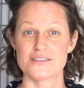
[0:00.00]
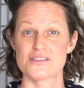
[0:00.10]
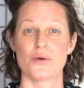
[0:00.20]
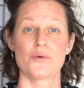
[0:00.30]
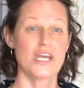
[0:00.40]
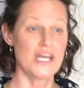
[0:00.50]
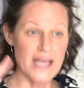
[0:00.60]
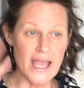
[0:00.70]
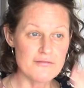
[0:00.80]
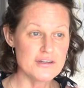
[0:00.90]
So
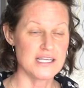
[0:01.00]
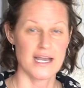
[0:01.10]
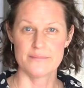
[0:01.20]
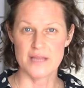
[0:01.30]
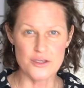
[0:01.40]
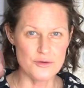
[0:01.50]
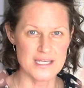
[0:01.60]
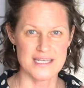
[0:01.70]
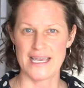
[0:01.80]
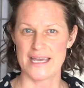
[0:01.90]
every time that you
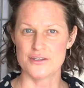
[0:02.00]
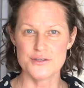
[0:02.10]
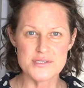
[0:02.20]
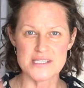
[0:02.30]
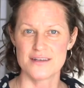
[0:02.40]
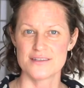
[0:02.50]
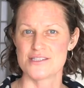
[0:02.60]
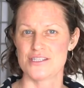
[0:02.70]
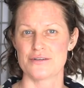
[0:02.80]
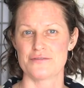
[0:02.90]
can get new cells
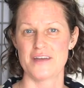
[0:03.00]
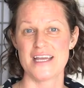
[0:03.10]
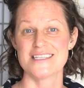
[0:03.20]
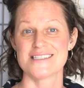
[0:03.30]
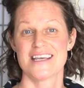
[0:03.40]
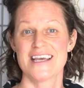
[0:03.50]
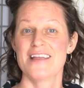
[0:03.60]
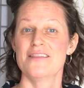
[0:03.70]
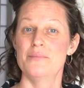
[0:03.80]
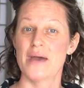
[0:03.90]
to your face,
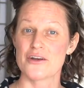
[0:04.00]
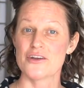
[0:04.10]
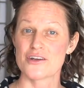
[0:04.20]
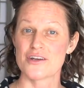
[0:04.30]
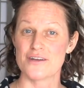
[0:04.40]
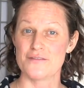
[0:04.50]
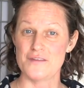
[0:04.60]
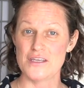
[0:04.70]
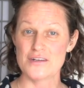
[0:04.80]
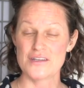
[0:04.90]
the better you're going to
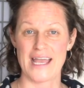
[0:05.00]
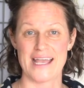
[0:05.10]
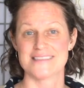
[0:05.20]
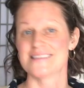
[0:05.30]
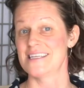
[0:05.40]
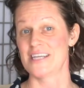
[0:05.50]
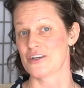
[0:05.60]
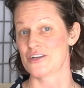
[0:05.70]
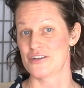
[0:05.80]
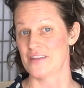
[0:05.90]
feel and the
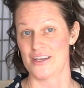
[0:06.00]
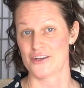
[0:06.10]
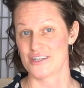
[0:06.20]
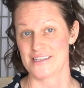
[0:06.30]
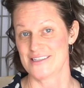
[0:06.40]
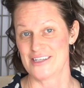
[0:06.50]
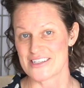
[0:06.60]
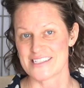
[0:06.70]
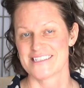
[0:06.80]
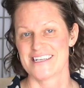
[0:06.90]
younger that you're going to look.
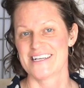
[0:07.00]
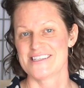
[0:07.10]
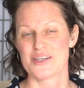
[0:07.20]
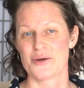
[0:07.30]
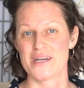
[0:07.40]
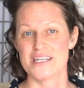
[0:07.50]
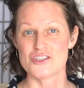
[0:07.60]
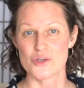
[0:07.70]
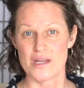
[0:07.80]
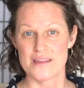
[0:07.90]
So
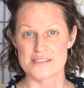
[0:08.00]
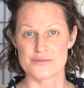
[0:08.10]
enjoy this